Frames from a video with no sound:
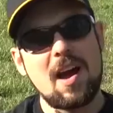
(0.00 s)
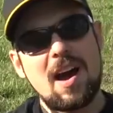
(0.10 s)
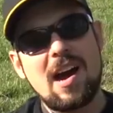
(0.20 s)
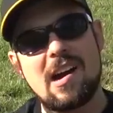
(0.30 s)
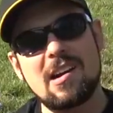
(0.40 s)
a
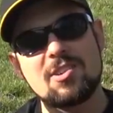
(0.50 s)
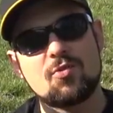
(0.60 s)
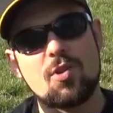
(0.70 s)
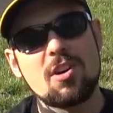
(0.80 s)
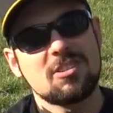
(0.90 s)

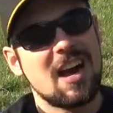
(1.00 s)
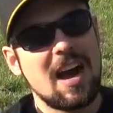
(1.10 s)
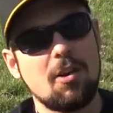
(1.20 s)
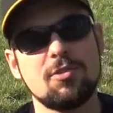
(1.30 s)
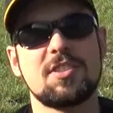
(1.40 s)
Hard Rock
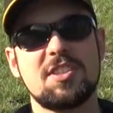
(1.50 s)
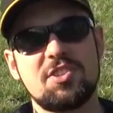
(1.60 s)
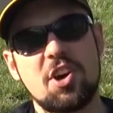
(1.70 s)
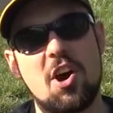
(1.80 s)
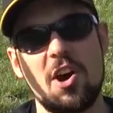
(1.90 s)
Hound
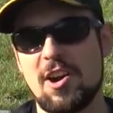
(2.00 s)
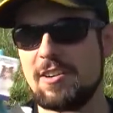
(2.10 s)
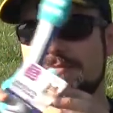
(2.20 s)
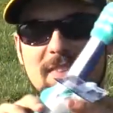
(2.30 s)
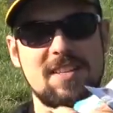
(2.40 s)

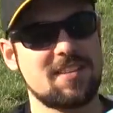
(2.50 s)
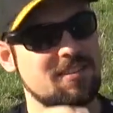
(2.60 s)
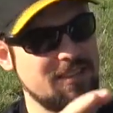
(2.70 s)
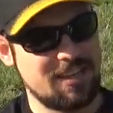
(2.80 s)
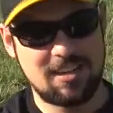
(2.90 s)
guitar. It's
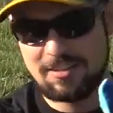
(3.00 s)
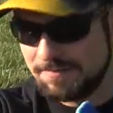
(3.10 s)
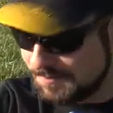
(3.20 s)
a little